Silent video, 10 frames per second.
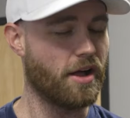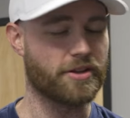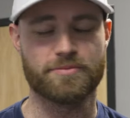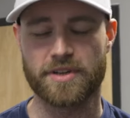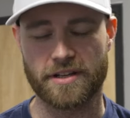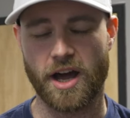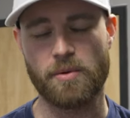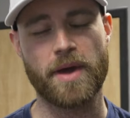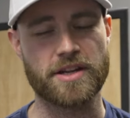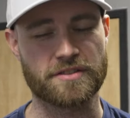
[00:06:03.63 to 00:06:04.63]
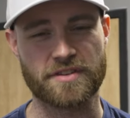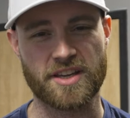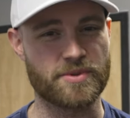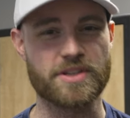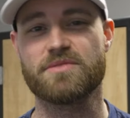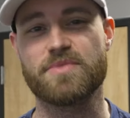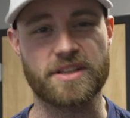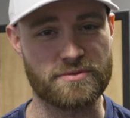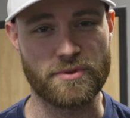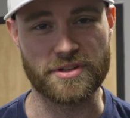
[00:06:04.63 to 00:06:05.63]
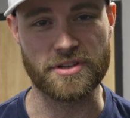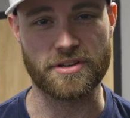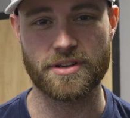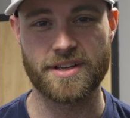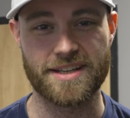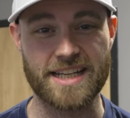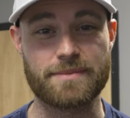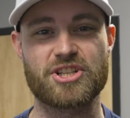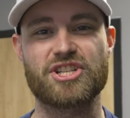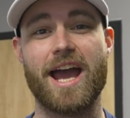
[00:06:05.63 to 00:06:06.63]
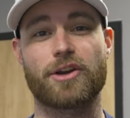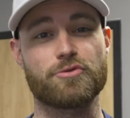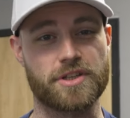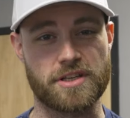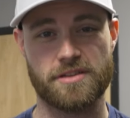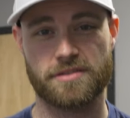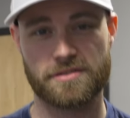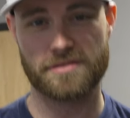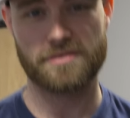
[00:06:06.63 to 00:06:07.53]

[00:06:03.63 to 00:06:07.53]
I'll admit it, I'm a Magic fan, but he's the biggest one here. got him a Shaq rookie.